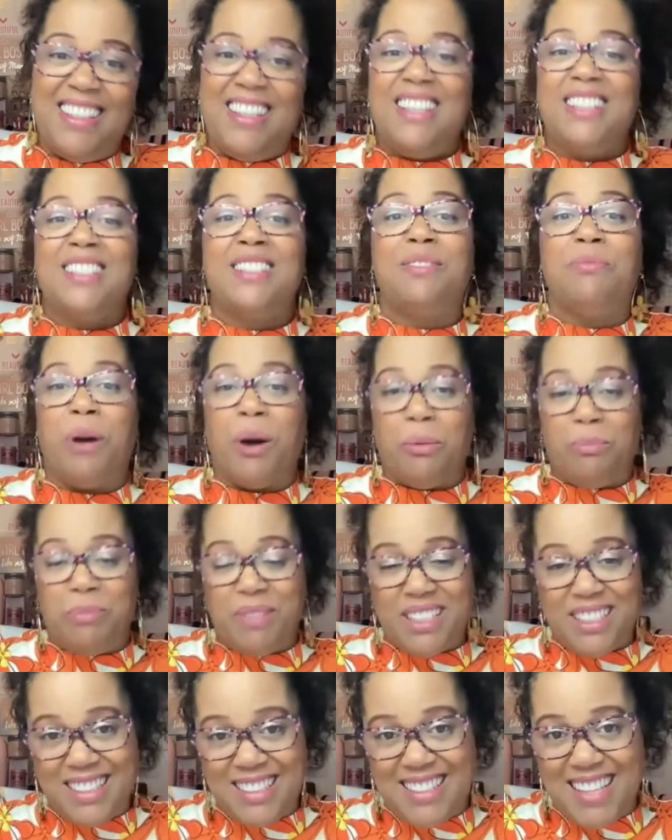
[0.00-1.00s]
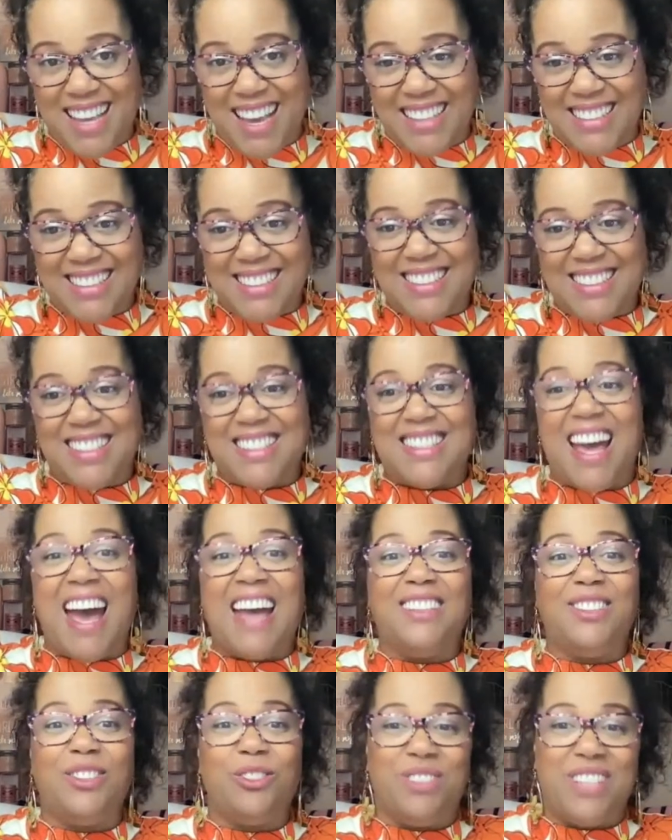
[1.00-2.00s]
Small business taxes, because I
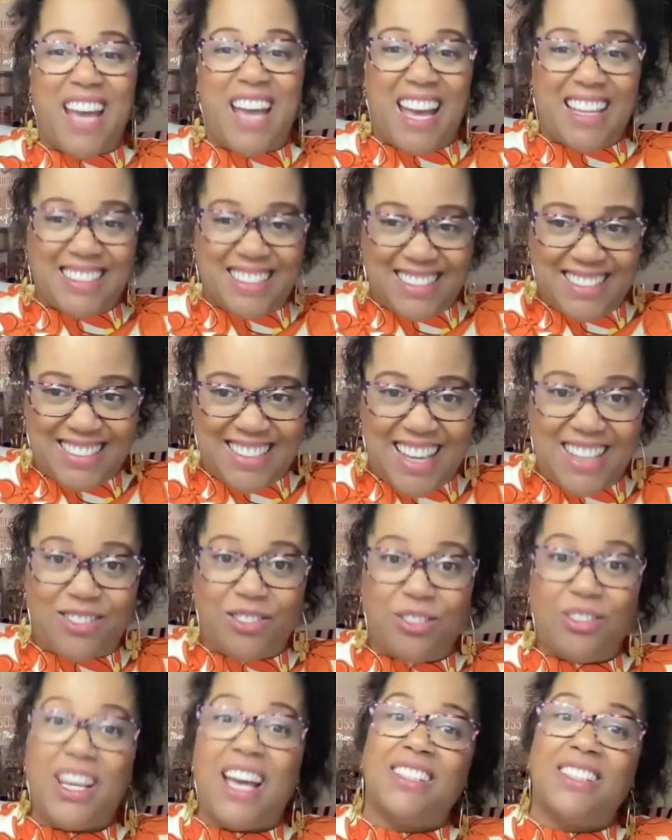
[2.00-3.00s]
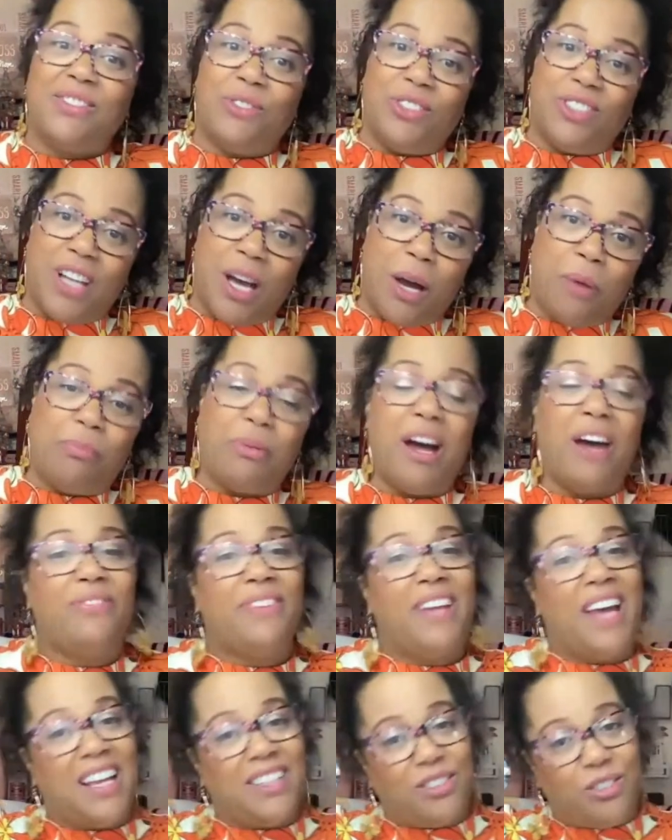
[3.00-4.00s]
do taxes. I do taxes for a nonprofit.
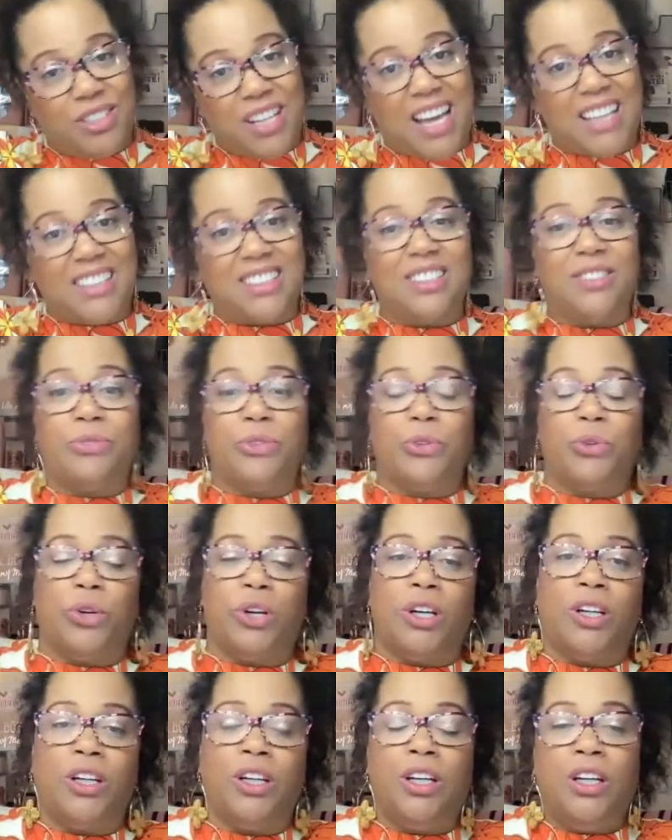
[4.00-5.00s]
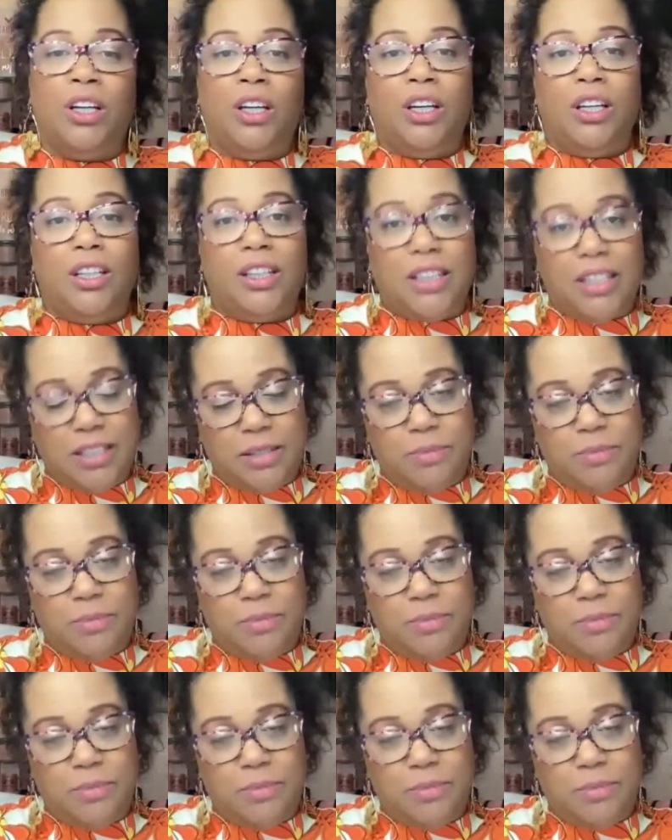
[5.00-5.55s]
I do taxes for this